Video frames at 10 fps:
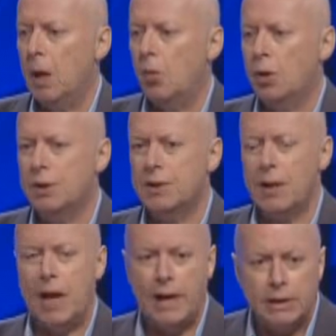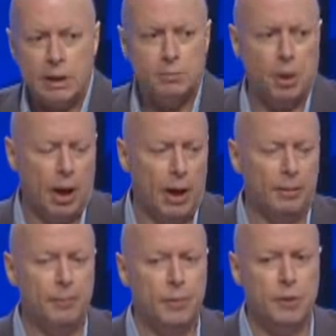was hated by
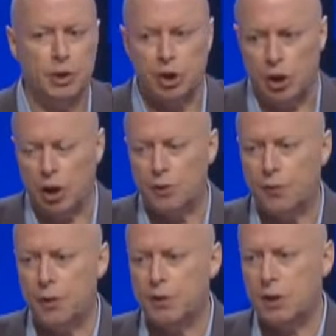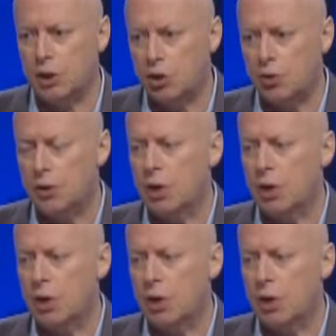the church for centuries.